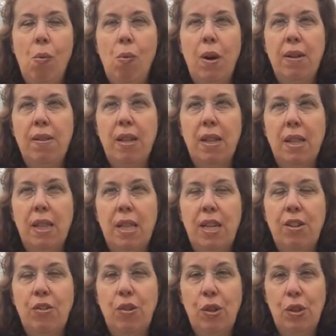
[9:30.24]
was a
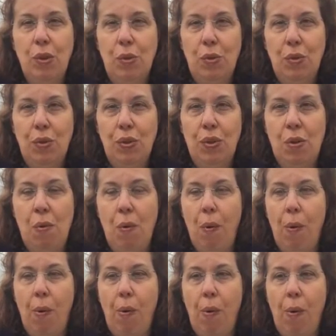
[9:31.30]
little loose
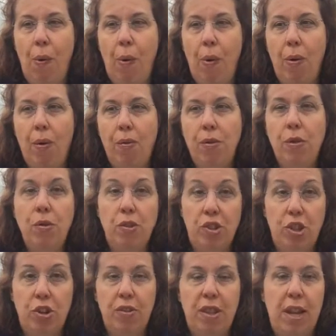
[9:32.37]

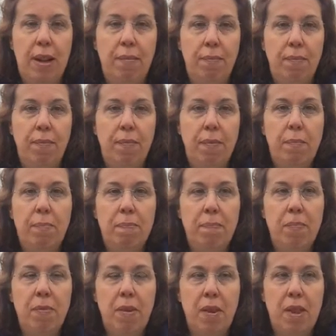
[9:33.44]
looser than
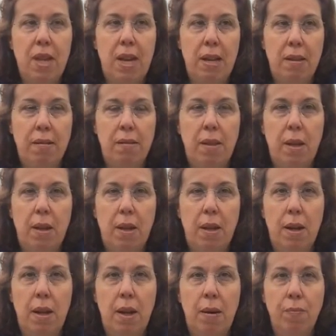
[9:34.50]
than the
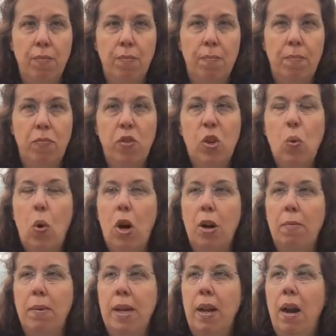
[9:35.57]
um,
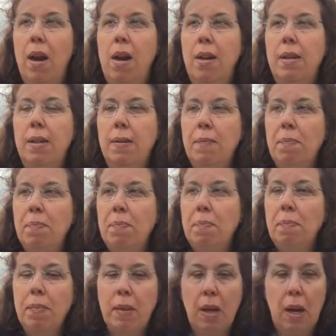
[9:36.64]
requirement
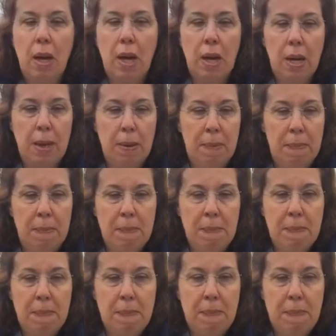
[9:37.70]
um,